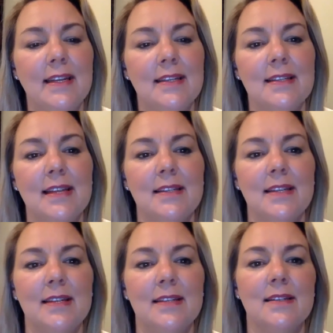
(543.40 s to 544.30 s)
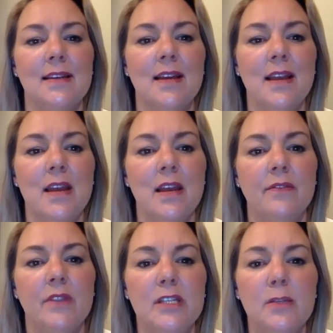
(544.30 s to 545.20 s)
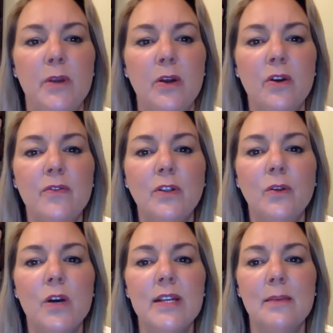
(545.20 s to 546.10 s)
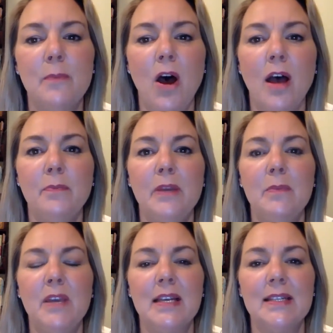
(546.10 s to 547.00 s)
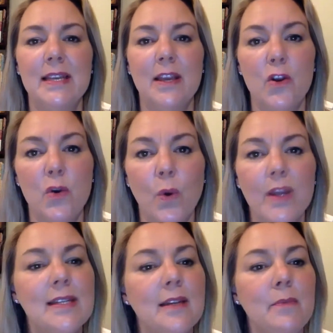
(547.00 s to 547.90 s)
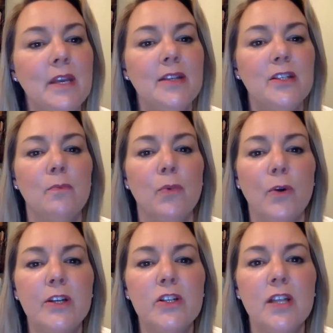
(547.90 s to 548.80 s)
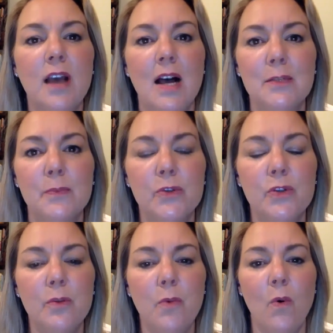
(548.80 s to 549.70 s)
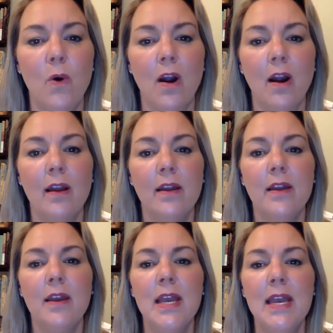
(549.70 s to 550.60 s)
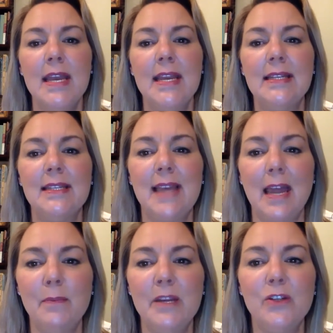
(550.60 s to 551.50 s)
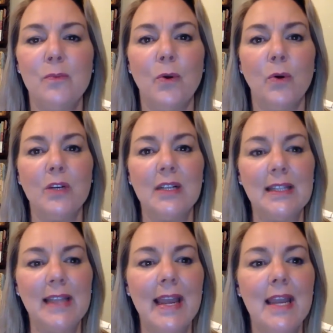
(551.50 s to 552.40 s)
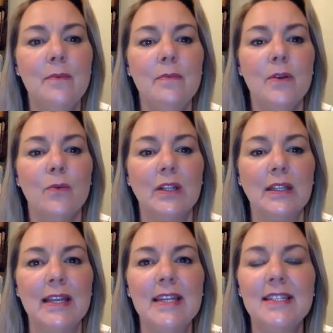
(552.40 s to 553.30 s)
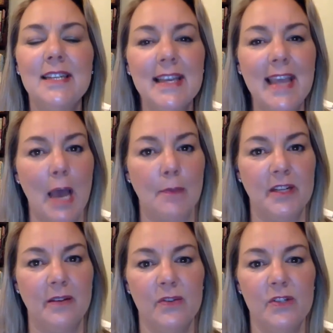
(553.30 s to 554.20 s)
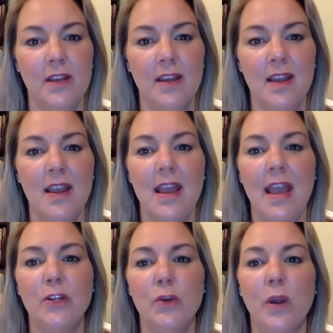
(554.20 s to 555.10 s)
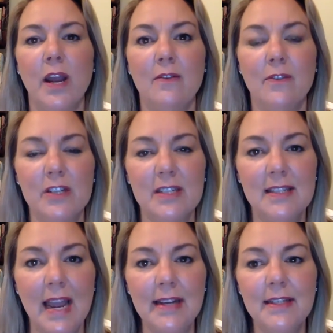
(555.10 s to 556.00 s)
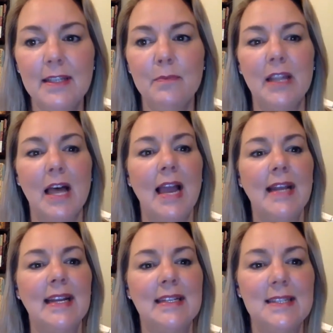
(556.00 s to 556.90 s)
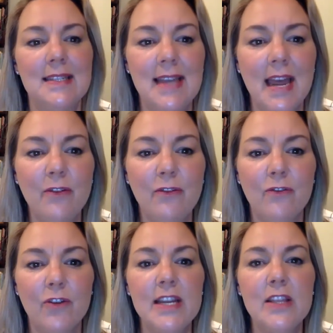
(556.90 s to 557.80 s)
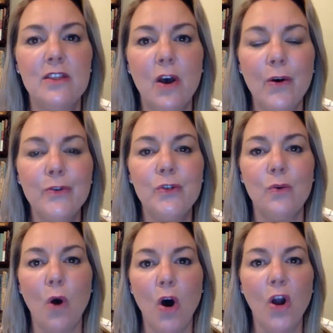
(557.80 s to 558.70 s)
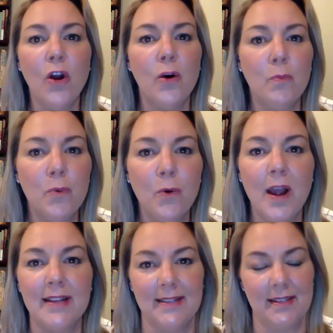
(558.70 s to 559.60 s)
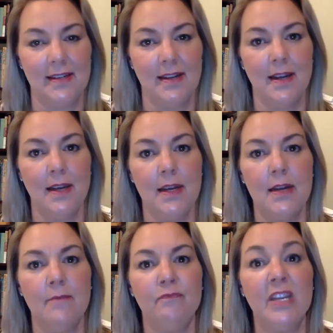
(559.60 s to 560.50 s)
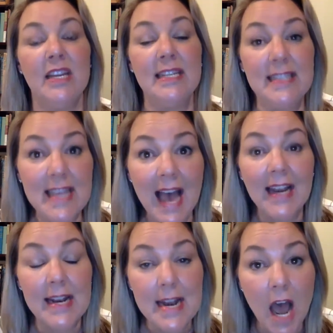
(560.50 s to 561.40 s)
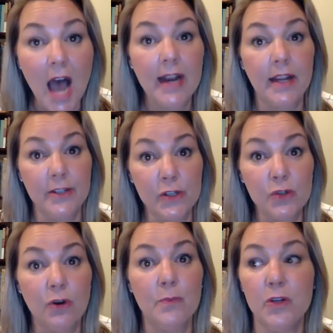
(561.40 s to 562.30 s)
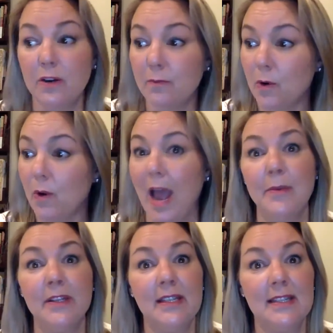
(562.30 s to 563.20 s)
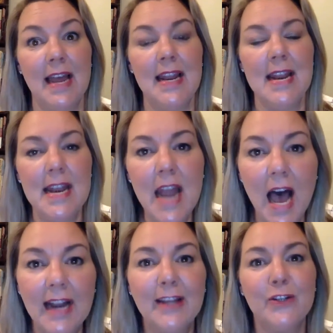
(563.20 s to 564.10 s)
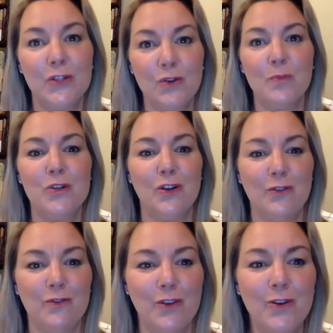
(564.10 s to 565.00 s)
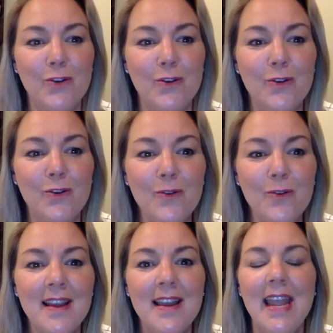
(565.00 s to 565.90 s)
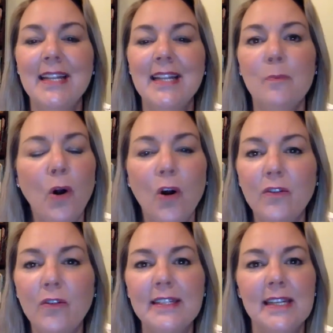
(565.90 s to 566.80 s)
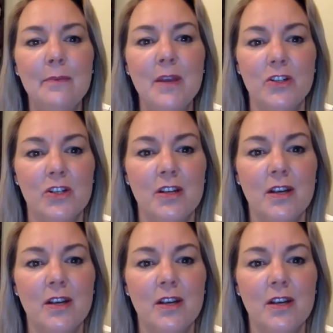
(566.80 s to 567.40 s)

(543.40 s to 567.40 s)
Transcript: it says this: the Spirit of the Lord is upon me because he anointed me to preach the gospel to the poor. He sent me to proclaim release to the captives and to recover sight to the blind and set free those who are oppressed. Is that not a description of Barabbas? Is that not a description of you? It's the perfect image.